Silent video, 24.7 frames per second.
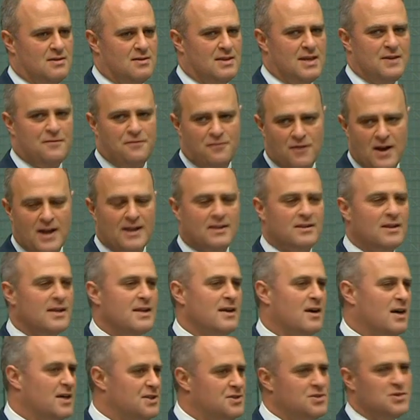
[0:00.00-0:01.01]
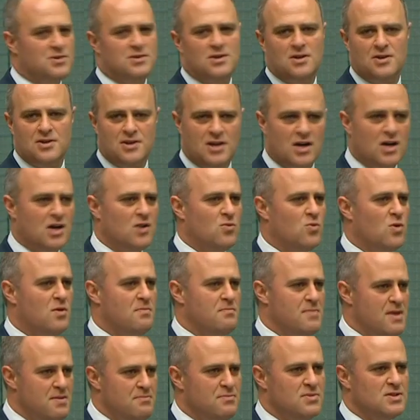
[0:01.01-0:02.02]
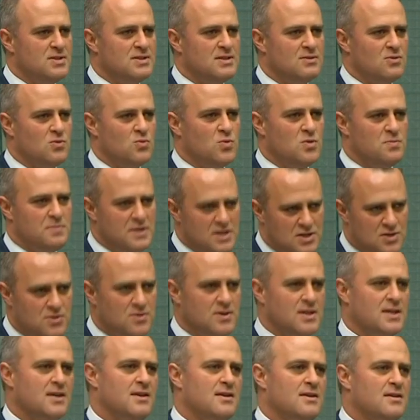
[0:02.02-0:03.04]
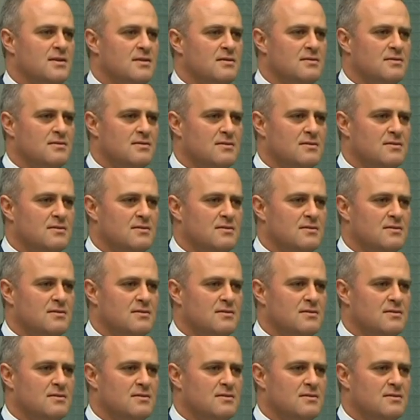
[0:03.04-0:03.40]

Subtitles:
then frankly, I do not know what members would be doing here.